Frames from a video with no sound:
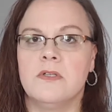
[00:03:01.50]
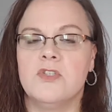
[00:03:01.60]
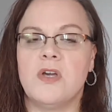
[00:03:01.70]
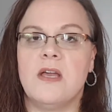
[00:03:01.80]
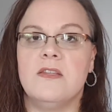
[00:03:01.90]

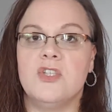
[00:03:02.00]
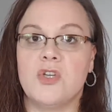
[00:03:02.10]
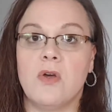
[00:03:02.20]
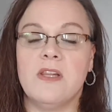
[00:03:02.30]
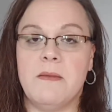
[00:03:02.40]
try the
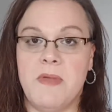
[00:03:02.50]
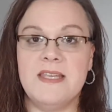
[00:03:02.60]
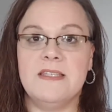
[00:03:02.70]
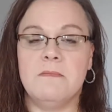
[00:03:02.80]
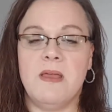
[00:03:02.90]
Charlotte
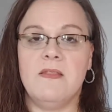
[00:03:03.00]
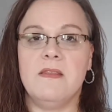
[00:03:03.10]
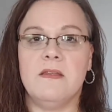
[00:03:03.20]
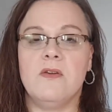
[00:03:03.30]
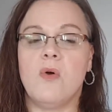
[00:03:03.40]
Mason
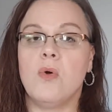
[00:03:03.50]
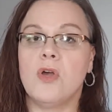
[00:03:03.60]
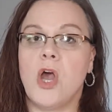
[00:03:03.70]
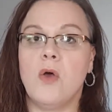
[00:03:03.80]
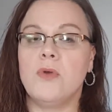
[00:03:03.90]
method or
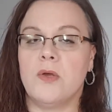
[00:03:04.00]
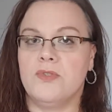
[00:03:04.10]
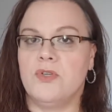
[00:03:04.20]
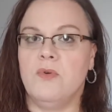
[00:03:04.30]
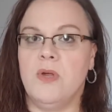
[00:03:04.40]

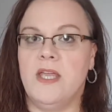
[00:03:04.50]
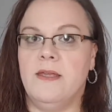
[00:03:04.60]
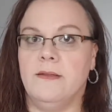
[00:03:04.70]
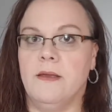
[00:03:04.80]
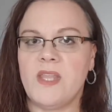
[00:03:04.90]
Konos
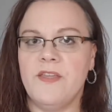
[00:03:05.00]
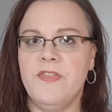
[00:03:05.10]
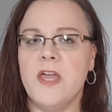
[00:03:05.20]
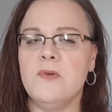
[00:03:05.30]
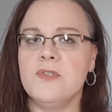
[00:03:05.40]
curriculum.
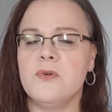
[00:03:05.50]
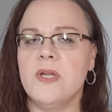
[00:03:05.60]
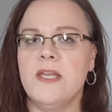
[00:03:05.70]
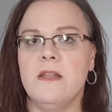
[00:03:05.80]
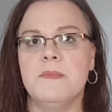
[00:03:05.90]
Those
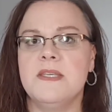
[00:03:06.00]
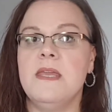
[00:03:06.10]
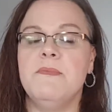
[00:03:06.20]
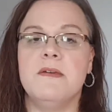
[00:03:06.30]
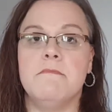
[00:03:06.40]
curriculums
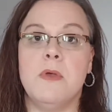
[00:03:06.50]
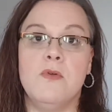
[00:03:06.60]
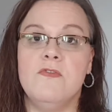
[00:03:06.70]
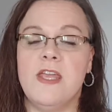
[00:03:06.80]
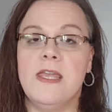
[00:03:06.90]
keep them
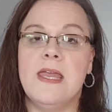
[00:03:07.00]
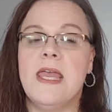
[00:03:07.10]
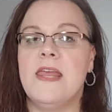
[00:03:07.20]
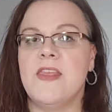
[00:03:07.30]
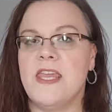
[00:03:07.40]
moving,
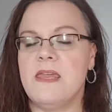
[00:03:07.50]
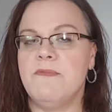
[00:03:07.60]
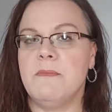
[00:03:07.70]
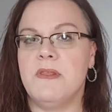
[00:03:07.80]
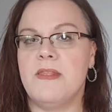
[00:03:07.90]
they keep
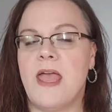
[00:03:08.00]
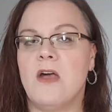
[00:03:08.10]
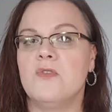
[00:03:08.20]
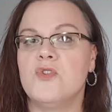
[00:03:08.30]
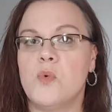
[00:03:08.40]
them in the
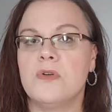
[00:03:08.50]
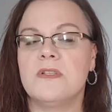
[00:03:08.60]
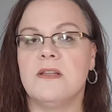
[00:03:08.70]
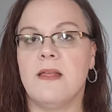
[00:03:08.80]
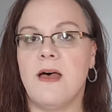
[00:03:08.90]

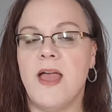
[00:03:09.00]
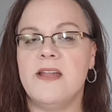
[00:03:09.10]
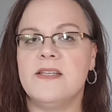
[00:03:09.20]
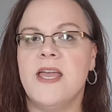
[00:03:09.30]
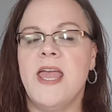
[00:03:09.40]
outdoors a
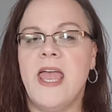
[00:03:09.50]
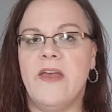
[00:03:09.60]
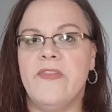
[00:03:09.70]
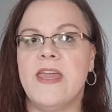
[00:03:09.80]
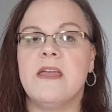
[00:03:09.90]
lot,
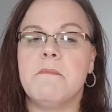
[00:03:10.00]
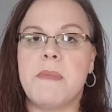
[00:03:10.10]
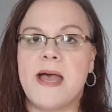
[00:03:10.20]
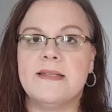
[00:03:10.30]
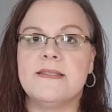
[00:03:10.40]
and they
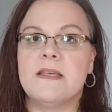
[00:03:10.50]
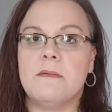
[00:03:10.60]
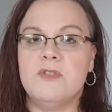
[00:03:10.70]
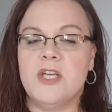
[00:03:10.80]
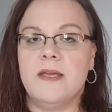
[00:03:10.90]
combine
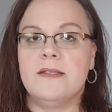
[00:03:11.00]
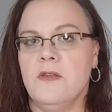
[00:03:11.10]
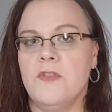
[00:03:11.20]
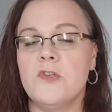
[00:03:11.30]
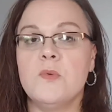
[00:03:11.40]
subjects.
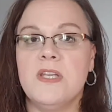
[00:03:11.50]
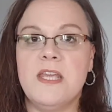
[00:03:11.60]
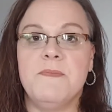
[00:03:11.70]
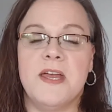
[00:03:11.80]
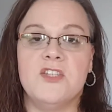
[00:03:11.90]
Those would
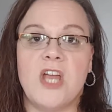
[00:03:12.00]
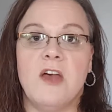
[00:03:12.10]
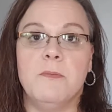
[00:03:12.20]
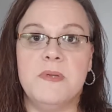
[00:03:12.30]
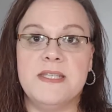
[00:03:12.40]
keep that
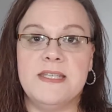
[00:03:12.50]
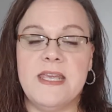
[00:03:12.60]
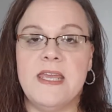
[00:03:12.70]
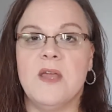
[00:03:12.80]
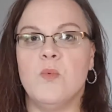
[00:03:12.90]
child
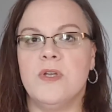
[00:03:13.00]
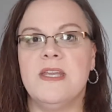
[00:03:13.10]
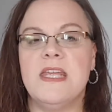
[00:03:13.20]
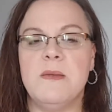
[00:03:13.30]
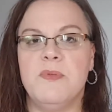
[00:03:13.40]
busy. It
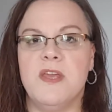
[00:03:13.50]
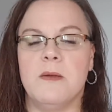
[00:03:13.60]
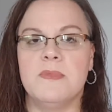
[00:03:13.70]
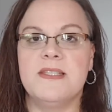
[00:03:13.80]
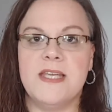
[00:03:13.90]
wouldn't keep
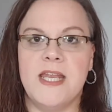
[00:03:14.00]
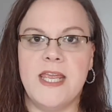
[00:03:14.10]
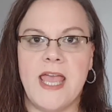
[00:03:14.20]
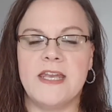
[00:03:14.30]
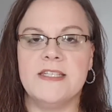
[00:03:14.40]
them
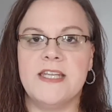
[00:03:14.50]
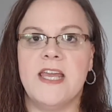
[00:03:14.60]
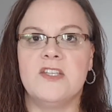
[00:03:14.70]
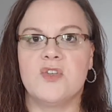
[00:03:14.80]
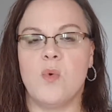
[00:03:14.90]
sitting at a
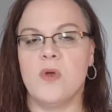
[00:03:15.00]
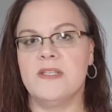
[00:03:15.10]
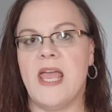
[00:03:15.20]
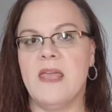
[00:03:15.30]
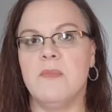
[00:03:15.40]
desk or a
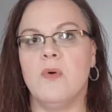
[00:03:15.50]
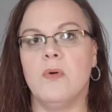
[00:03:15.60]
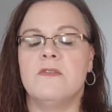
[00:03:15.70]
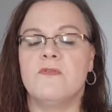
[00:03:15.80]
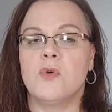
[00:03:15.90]

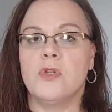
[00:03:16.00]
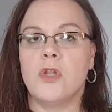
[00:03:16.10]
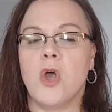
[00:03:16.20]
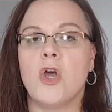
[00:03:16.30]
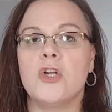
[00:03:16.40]
table for
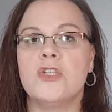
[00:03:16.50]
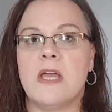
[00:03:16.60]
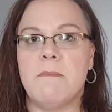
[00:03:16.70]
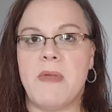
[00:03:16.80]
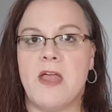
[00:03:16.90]
large
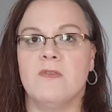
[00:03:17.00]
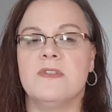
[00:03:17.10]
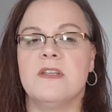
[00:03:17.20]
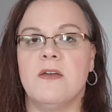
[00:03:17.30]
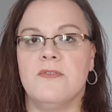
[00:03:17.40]

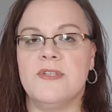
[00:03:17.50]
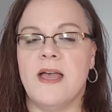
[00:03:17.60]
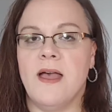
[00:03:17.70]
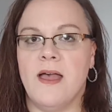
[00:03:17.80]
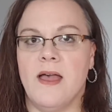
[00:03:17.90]
amounts of
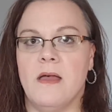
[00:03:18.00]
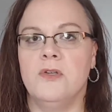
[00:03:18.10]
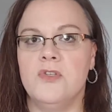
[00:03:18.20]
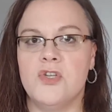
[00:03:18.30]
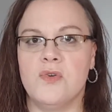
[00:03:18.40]
time
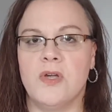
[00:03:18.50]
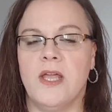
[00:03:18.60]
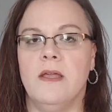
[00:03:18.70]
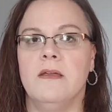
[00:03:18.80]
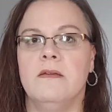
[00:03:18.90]

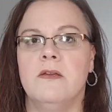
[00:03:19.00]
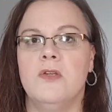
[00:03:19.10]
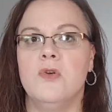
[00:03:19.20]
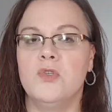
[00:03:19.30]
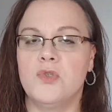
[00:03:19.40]
during
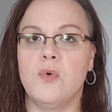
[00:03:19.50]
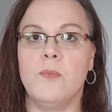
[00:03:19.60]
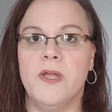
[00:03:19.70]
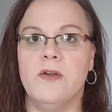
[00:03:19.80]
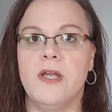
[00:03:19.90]
your school
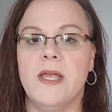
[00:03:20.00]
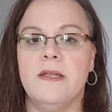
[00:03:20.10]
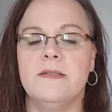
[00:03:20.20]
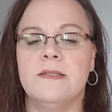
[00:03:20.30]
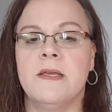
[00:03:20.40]

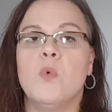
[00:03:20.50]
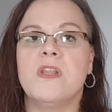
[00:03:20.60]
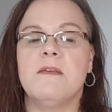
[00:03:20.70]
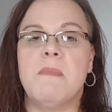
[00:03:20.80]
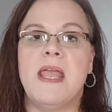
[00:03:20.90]
periods. One
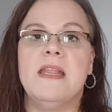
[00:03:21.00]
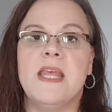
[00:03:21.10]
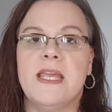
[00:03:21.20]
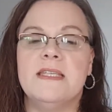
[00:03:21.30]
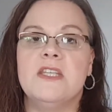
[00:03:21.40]
of the main
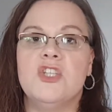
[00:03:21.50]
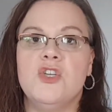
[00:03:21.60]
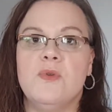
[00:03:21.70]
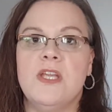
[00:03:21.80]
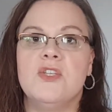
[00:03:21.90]
things that
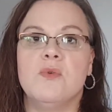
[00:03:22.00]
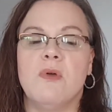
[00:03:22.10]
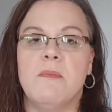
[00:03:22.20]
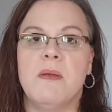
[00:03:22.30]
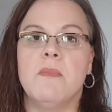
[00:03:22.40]
you need to
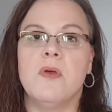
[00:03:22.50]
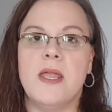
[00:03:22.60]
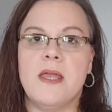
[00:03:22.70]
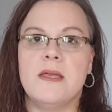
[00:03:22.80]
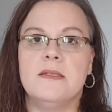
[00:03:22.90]
remember
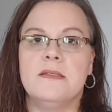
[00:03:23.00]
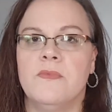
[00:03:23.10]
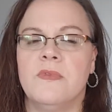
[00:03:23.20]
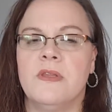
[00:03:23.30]
is